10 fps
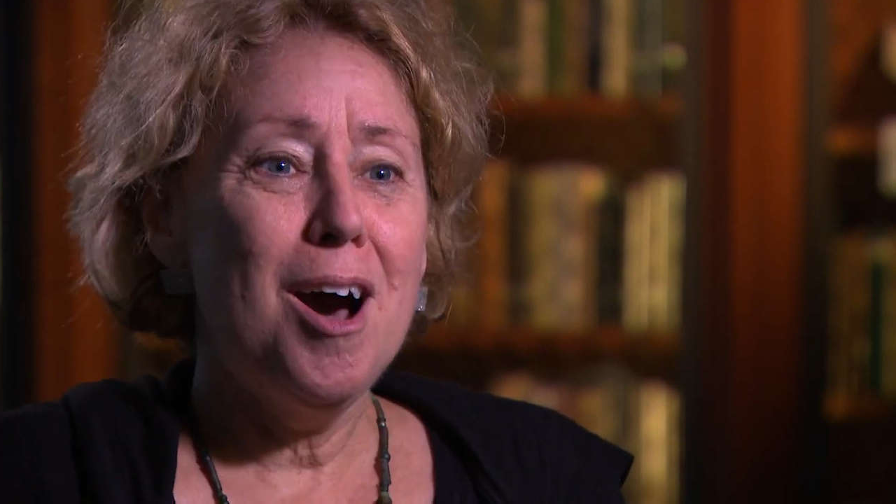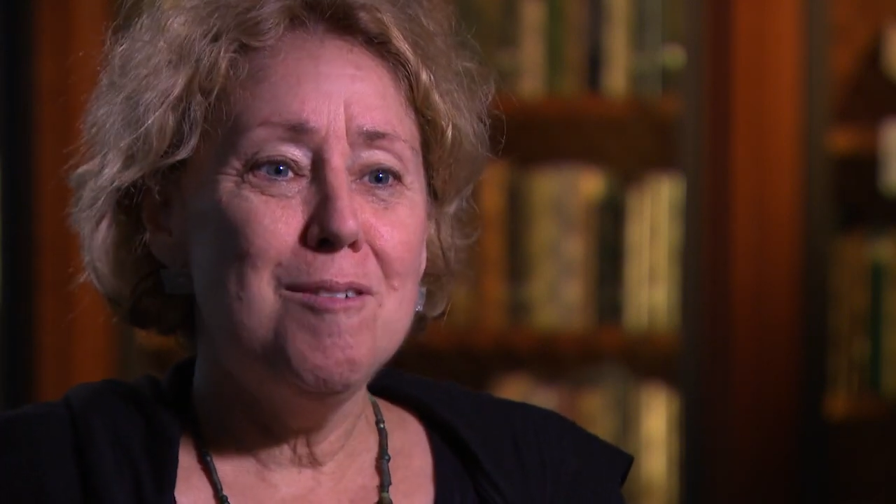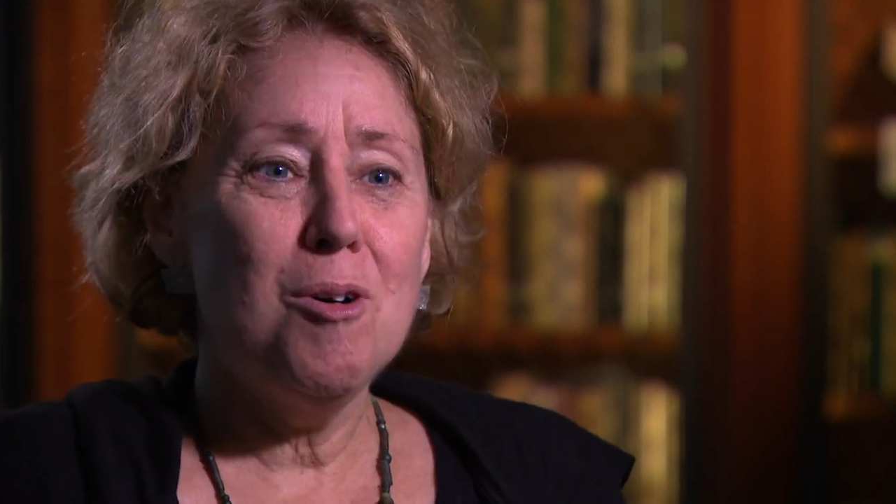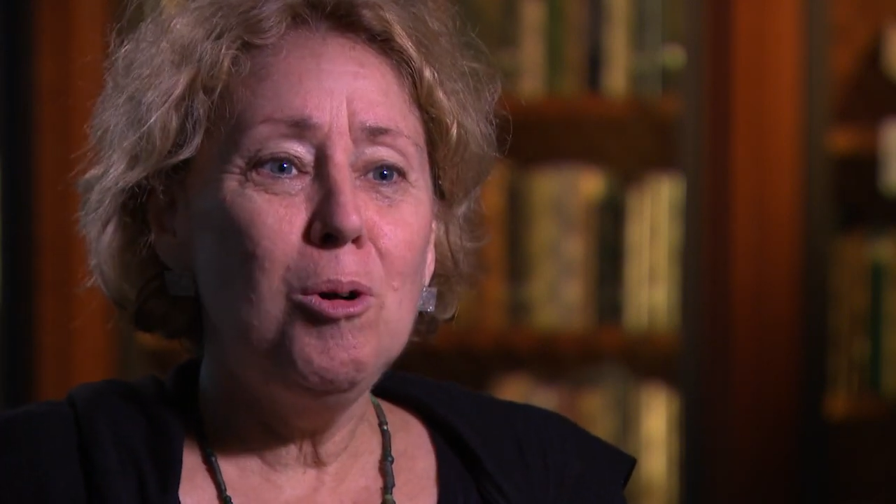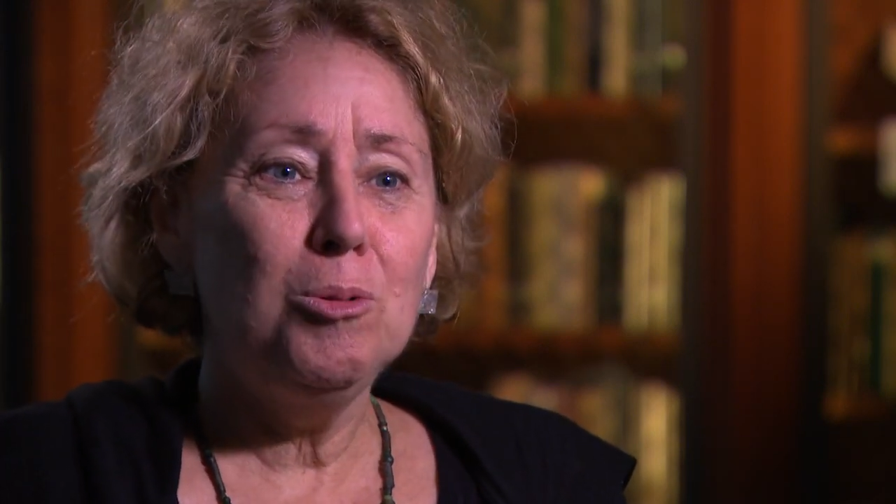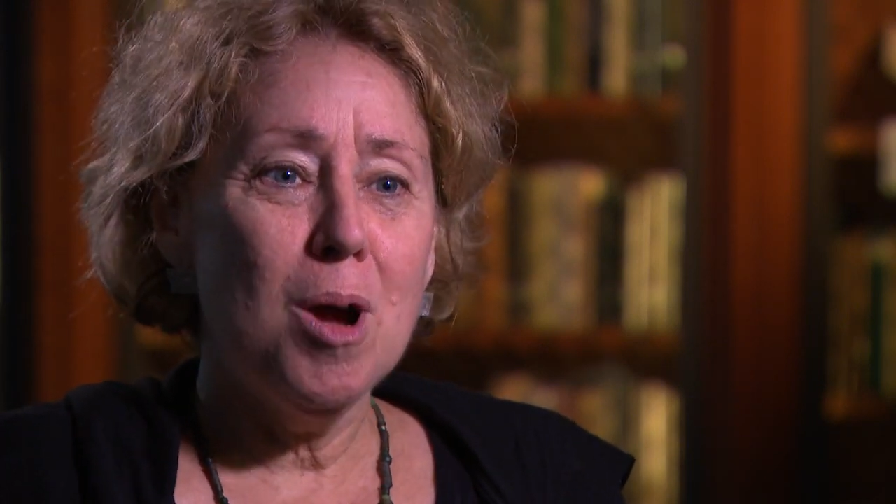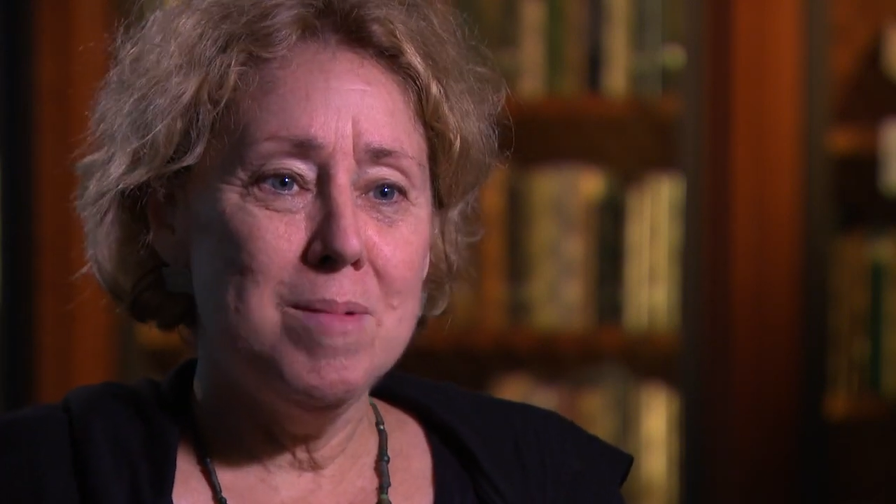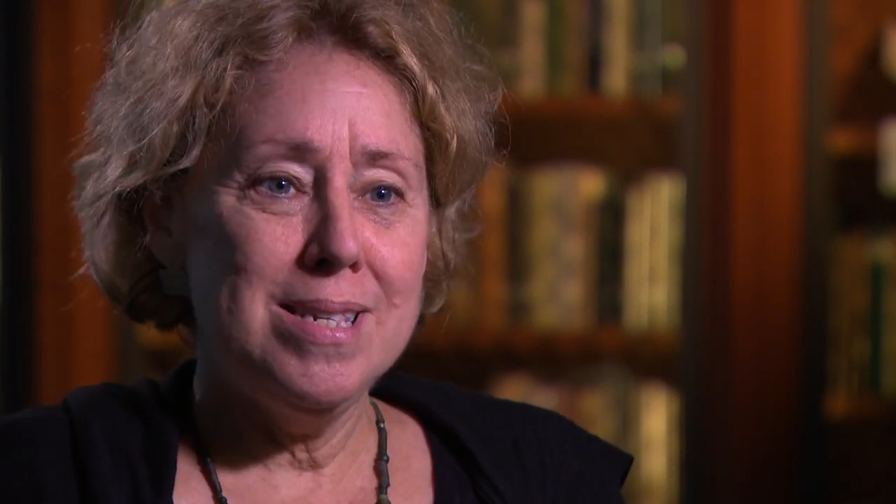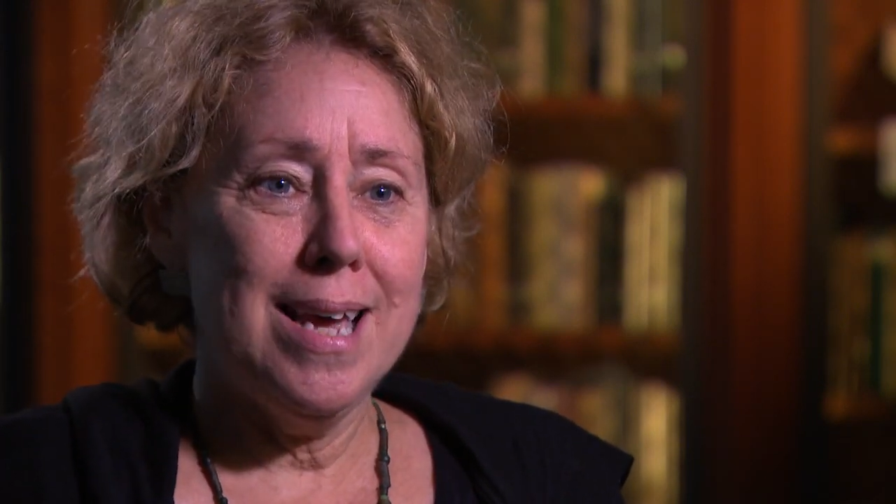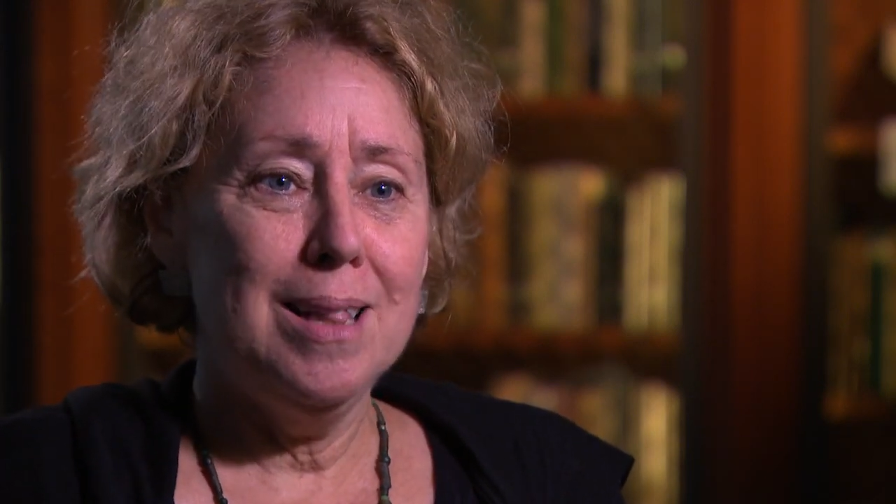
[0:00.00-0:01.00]
of old
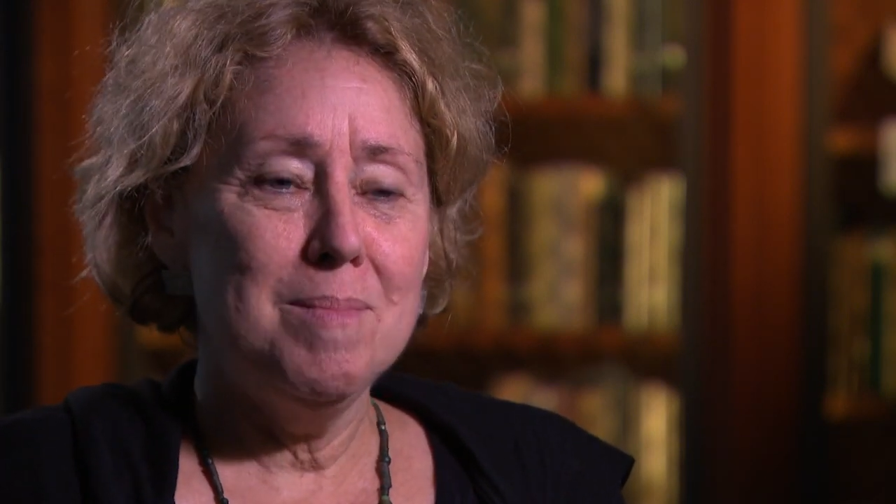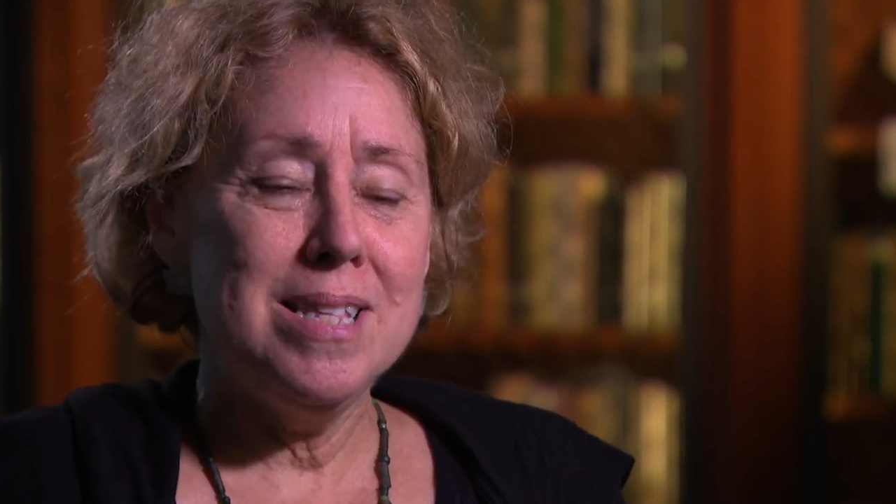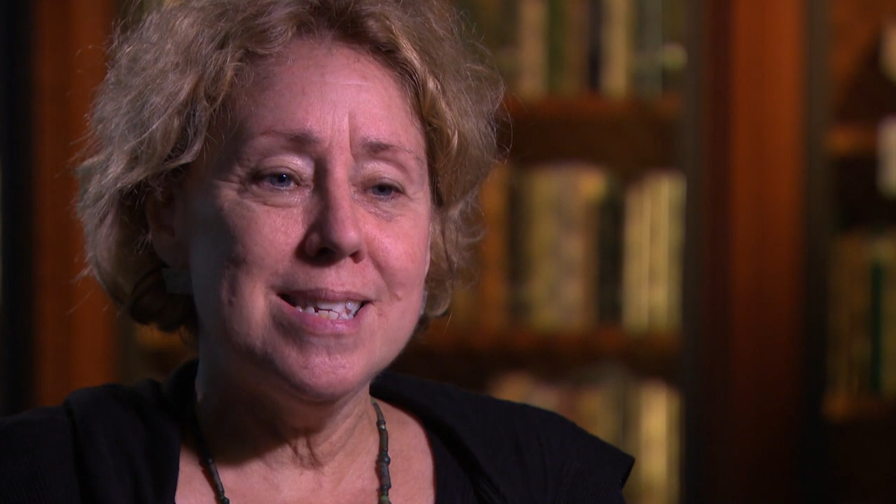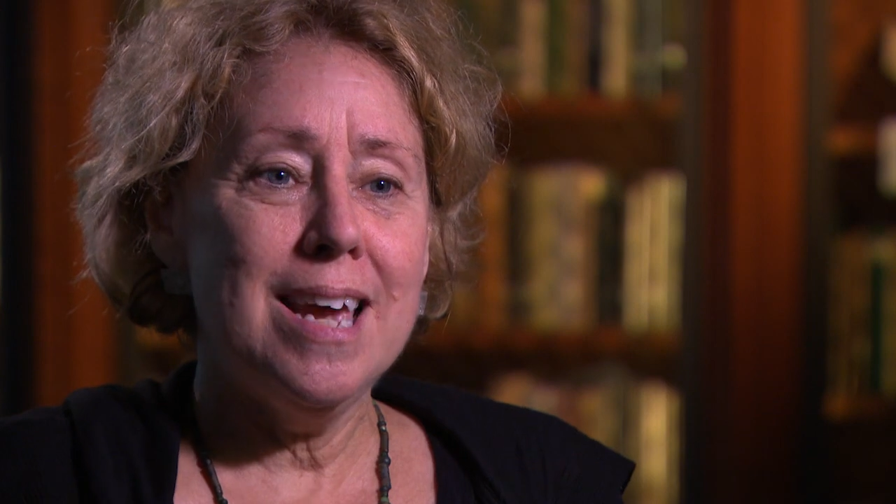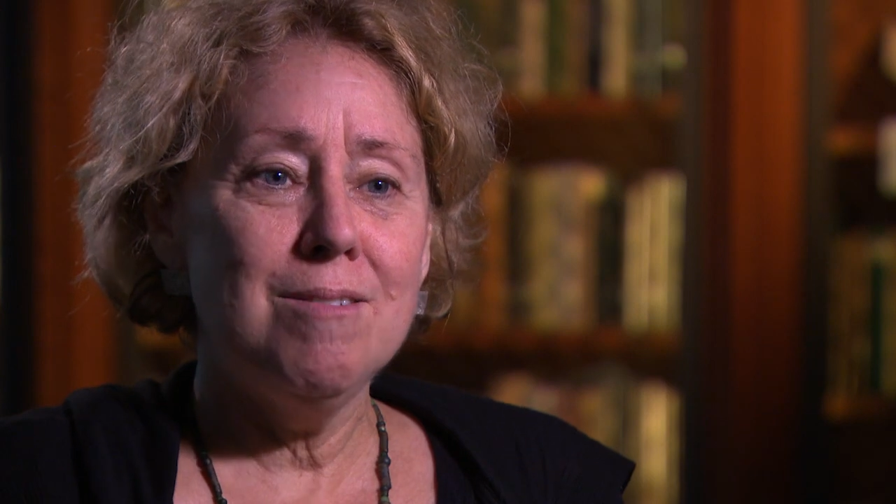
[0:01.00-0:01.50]
Roman settlements